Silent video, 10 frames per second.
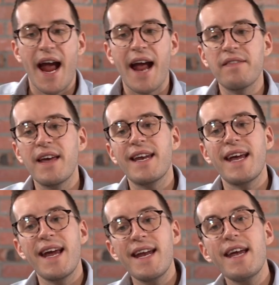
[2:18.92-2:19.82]
and then
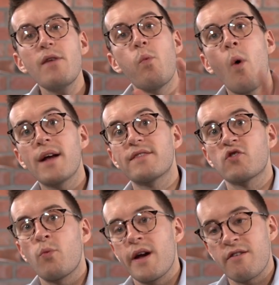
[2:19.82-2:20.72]
any white
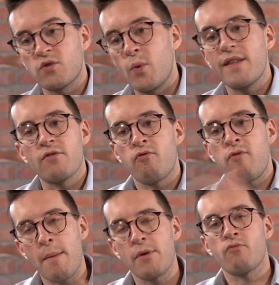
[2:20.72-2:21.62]
square is where the
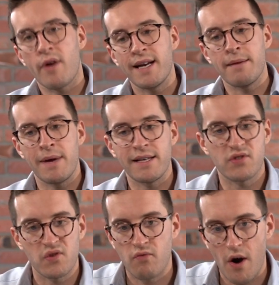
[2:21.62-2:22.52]
rubber really
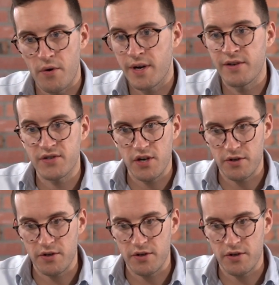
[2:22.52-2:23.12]
meets the road and is